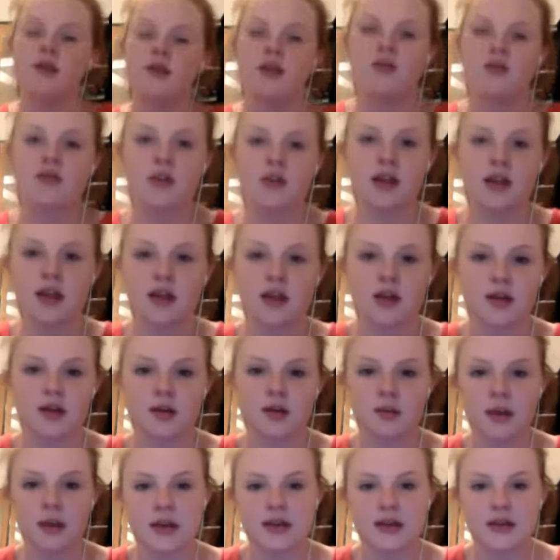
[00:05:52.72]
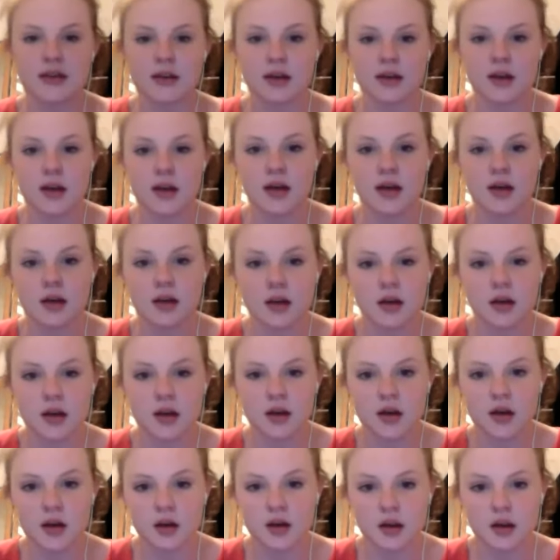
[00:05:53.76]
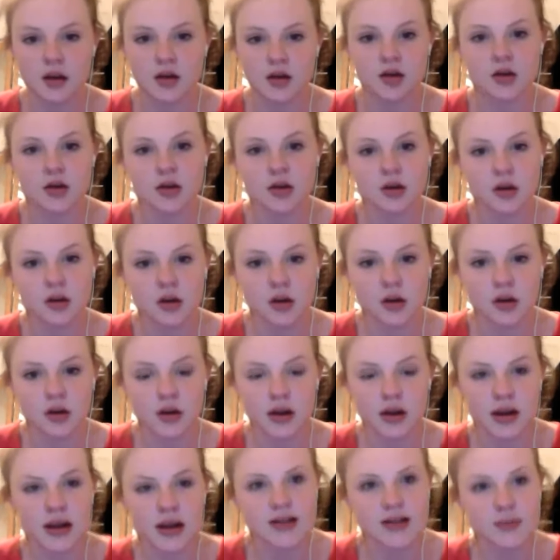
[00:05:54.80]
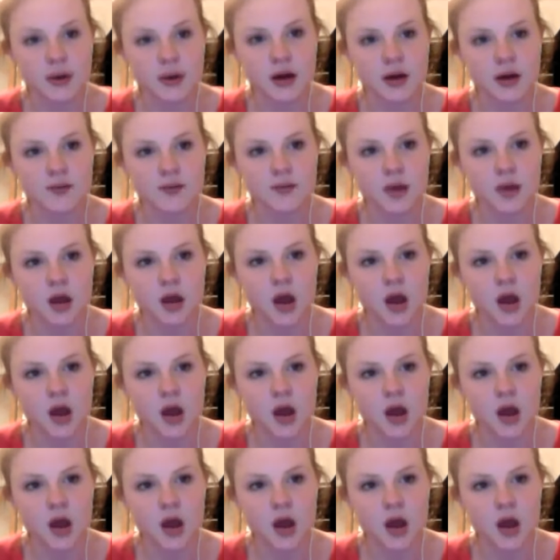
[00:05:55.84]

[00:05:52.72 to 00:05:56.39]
for that little depressing last part.